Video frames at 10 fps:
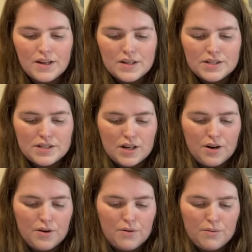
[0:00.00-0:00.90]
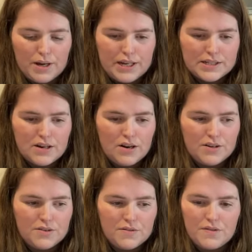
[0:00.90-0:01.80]
so it's kind
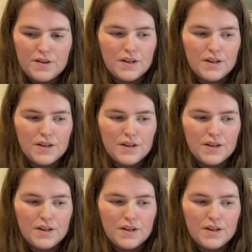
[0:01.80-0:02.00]
of,